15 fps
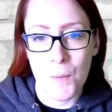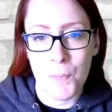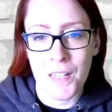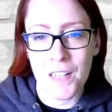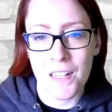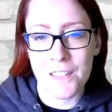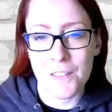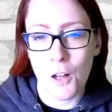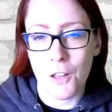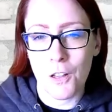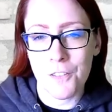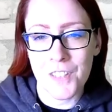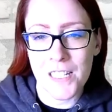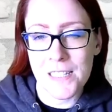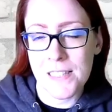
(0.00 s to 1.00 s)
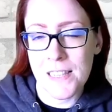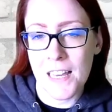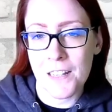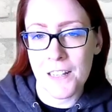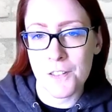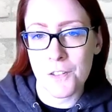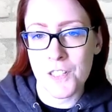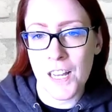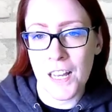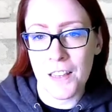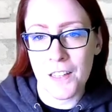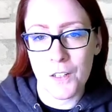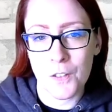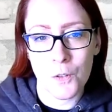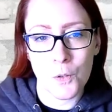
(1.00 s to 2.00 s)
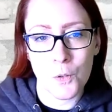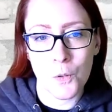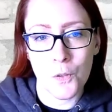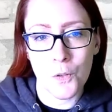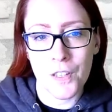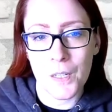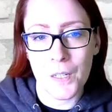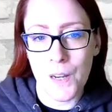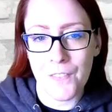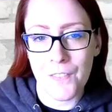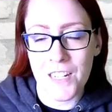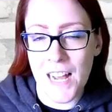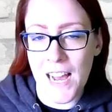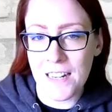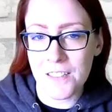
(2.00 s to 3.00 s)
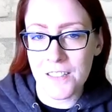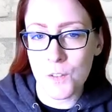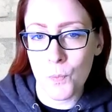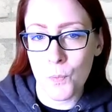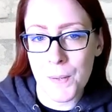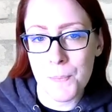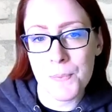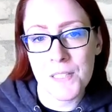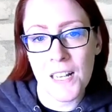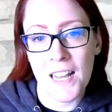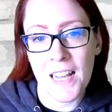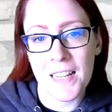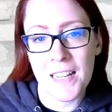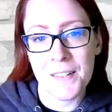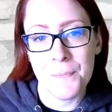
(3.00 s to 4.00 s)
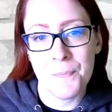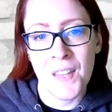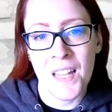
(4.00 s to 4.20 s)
because all of these things are telling Google that you have an active website.